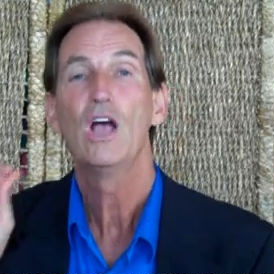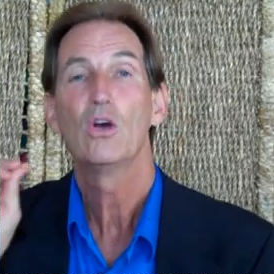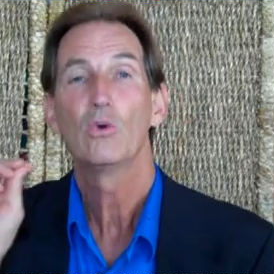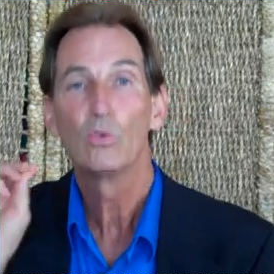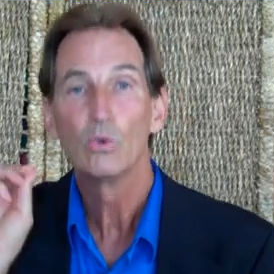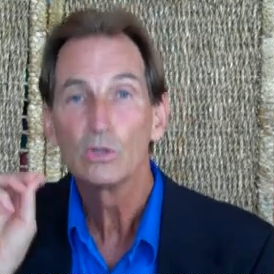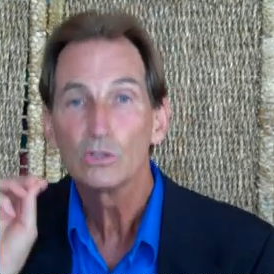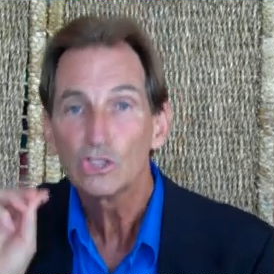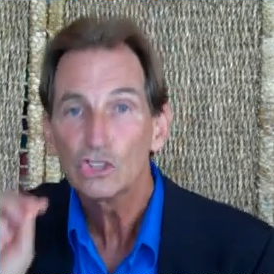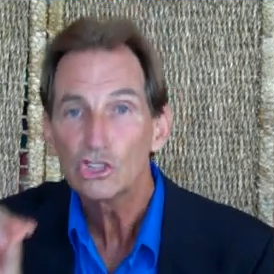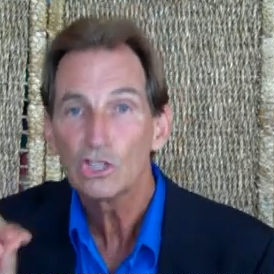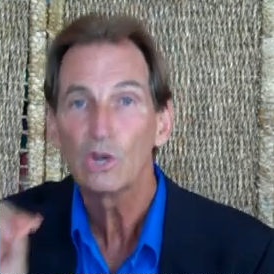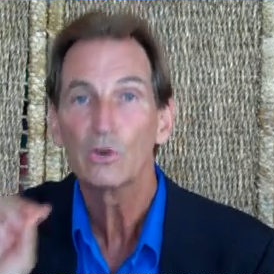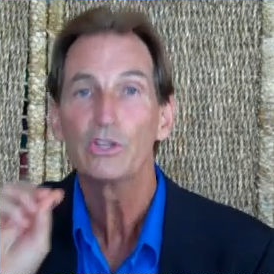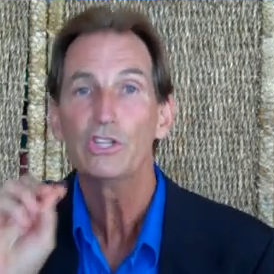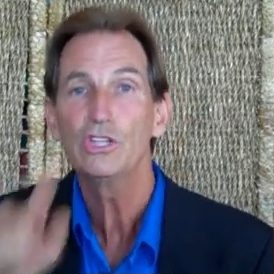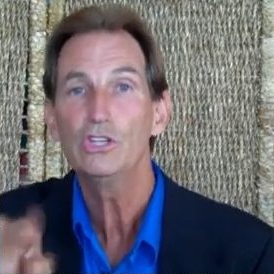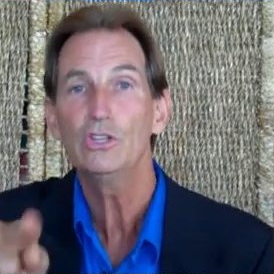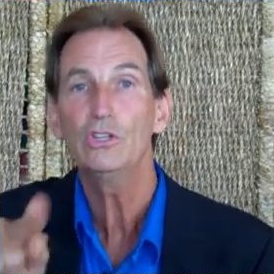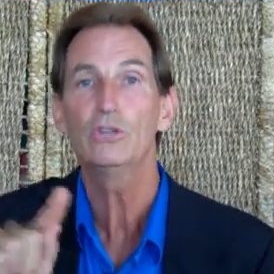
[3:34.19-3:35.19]
We'll show
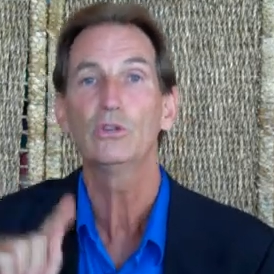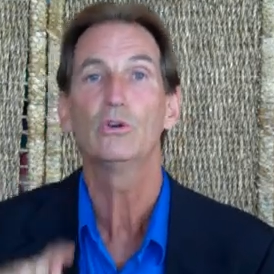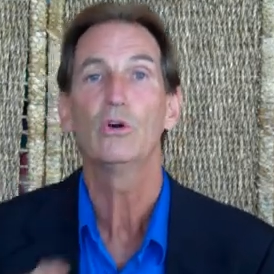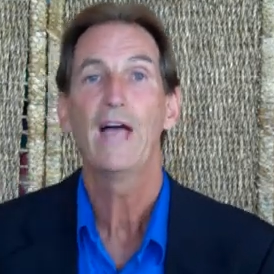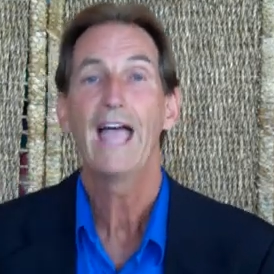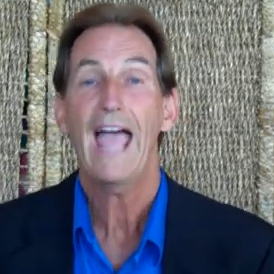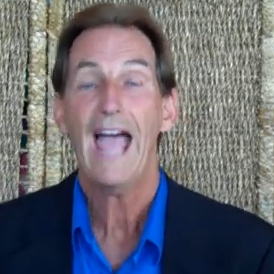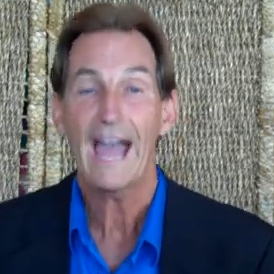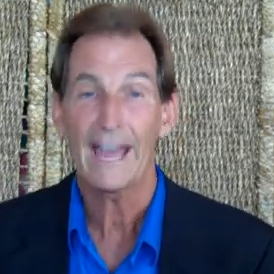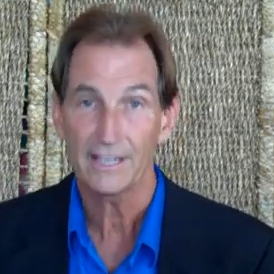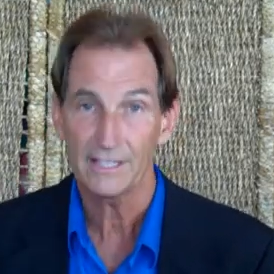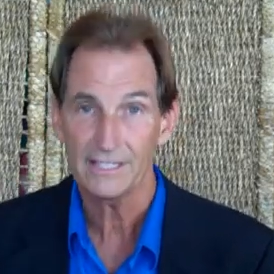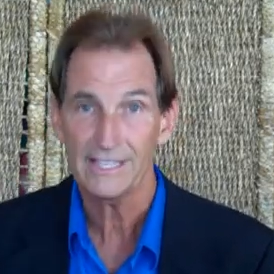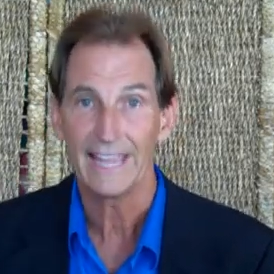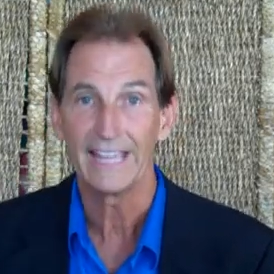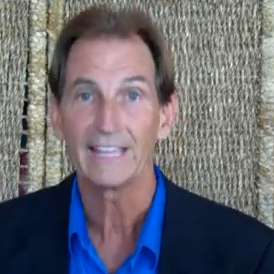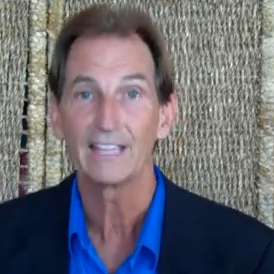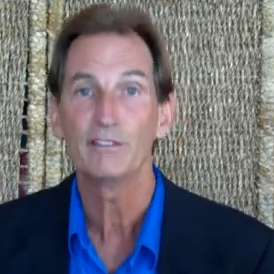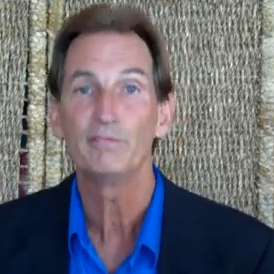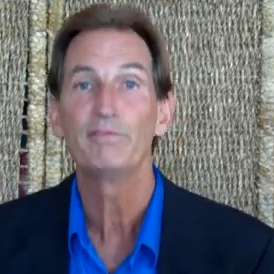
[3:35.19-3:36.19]
you how to
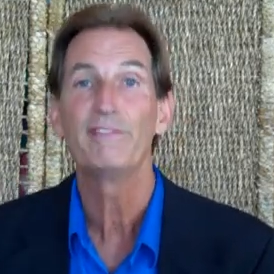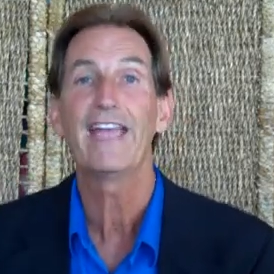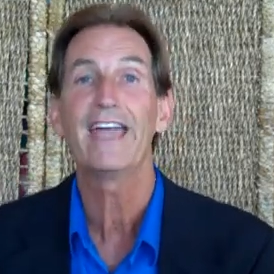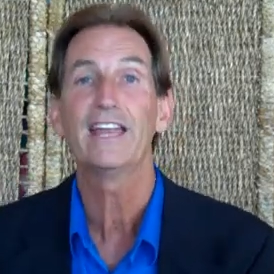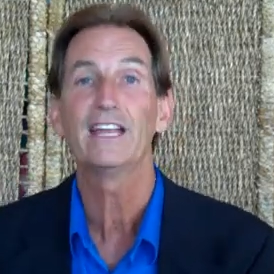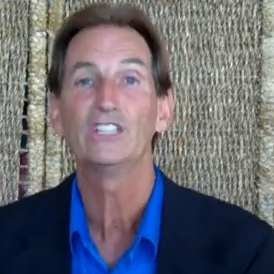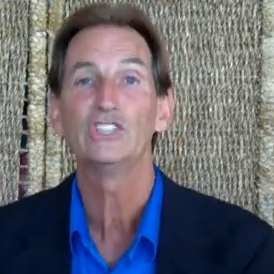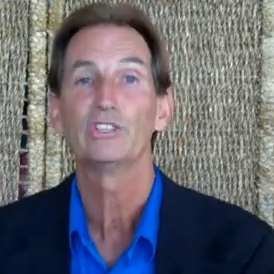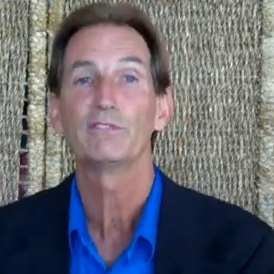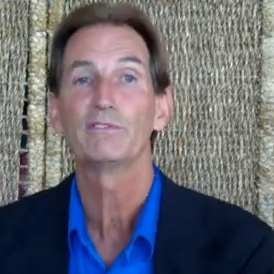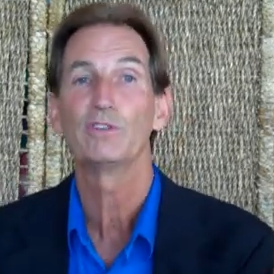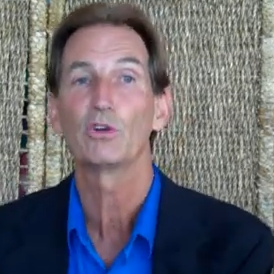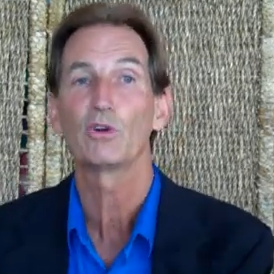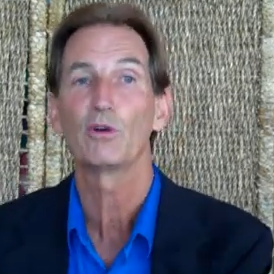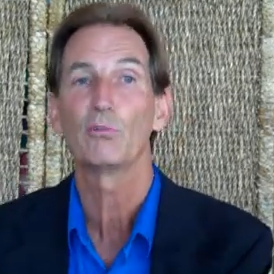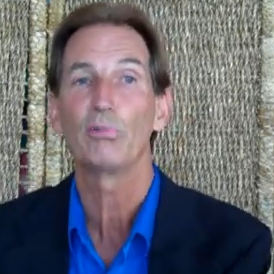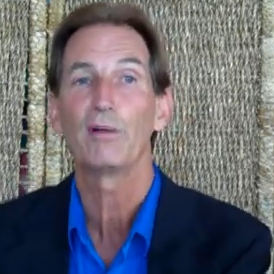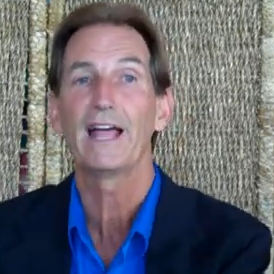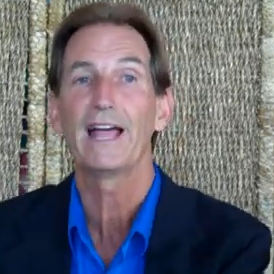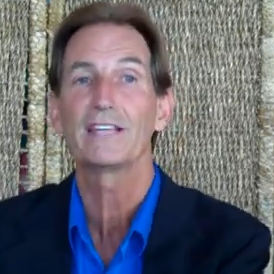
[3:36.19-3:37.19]
take advantage of
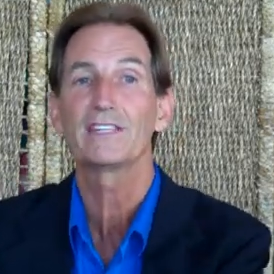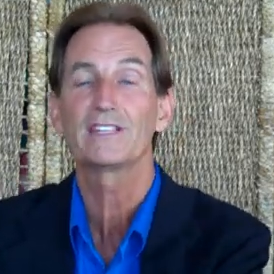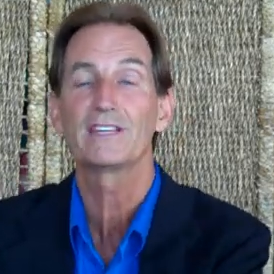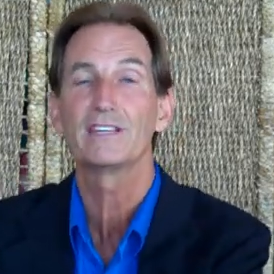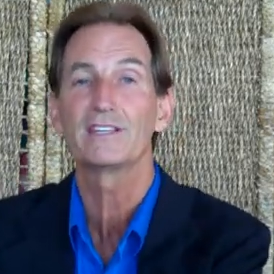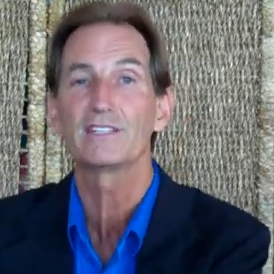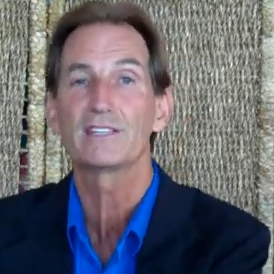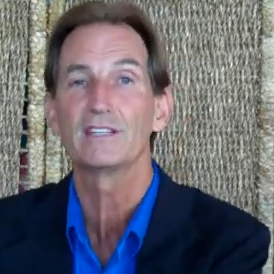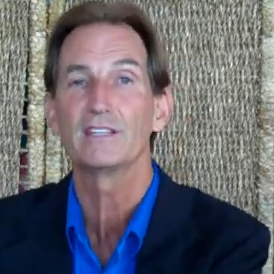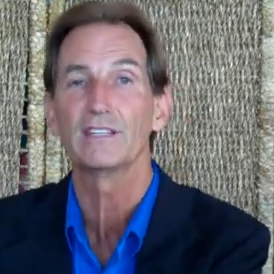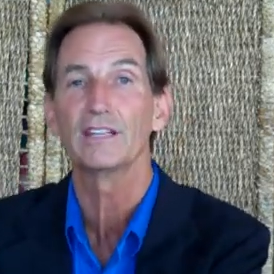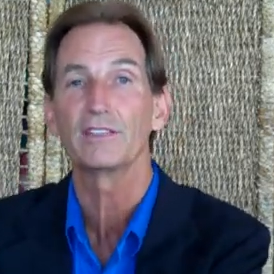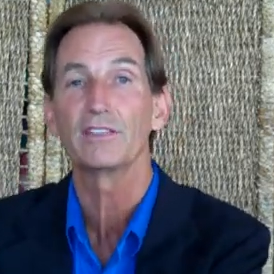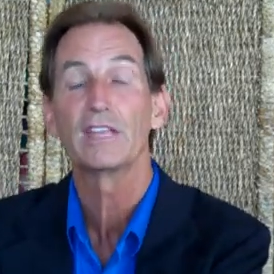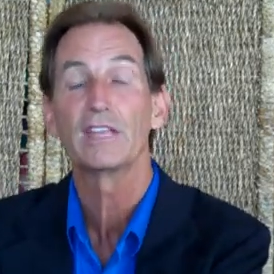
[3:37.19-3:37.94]
neuroplasticity.